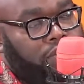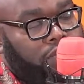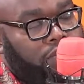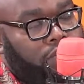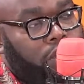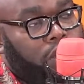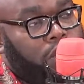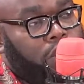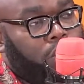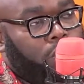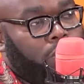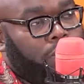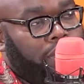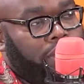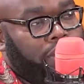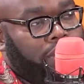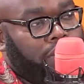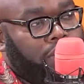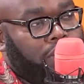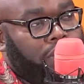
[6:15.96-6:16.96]
fully
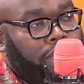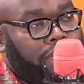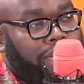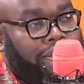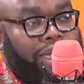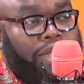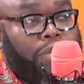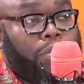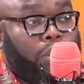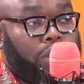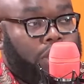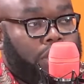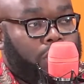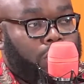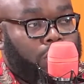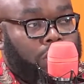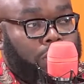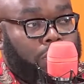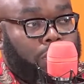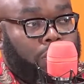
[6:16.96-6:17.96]
opened so that anybody
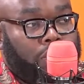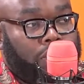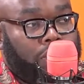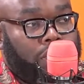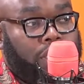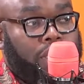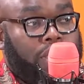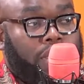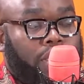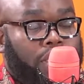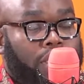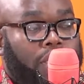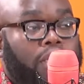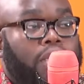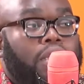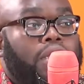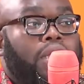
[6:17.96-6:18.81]
could import anything,